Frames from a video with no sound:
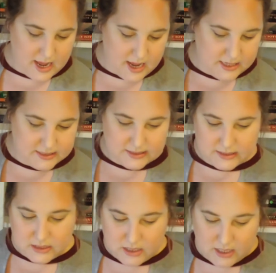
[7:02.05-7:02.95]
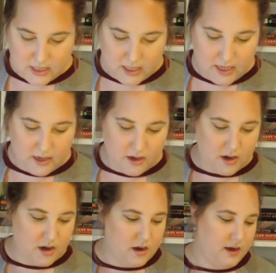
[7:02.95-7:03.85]
I see in
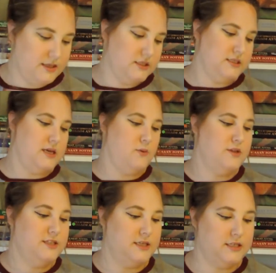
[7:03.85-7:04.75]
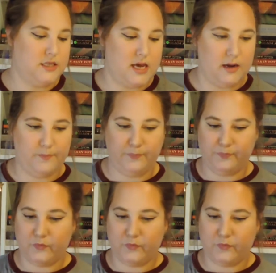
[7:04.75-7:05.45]
here, let's see, what's this thing?